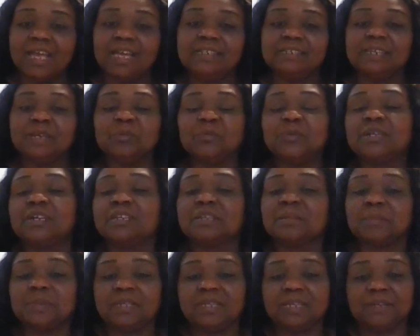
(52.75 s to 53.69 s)
And then we're
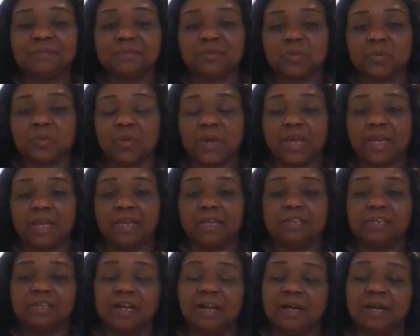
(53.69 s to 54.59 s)
gonna be giving away.